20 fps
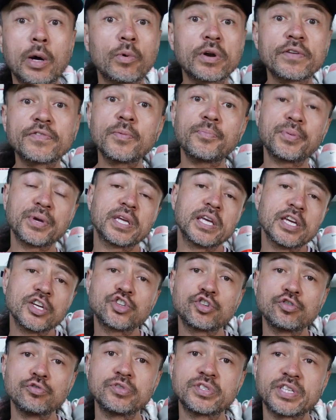one of the big
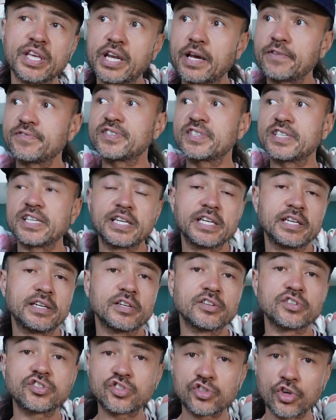issues that I've
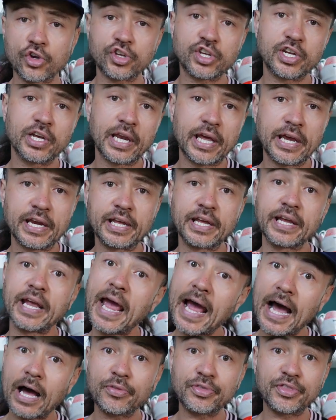seen circulating
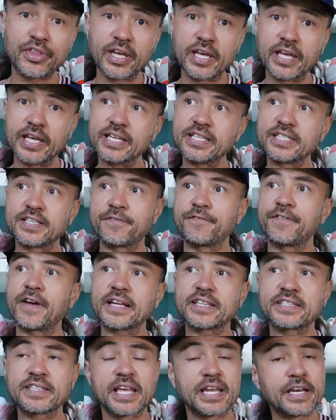out there is the
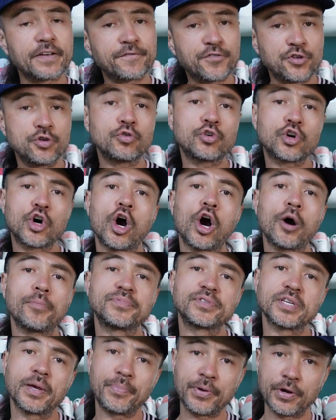fact that if you
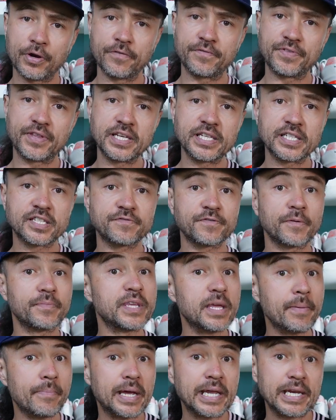copped a pair of these from
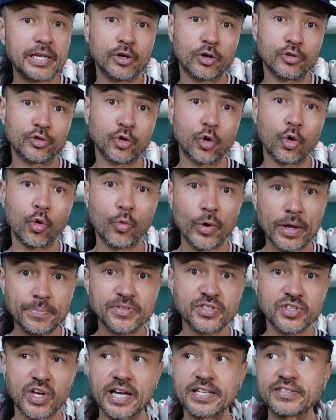the Aime Leon Dore
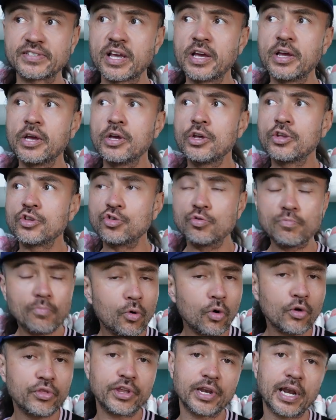website, you
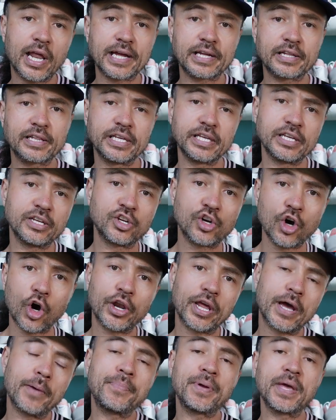more than likely
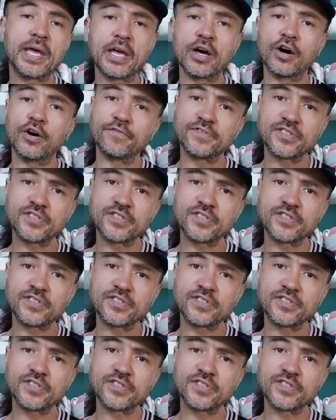got a pair of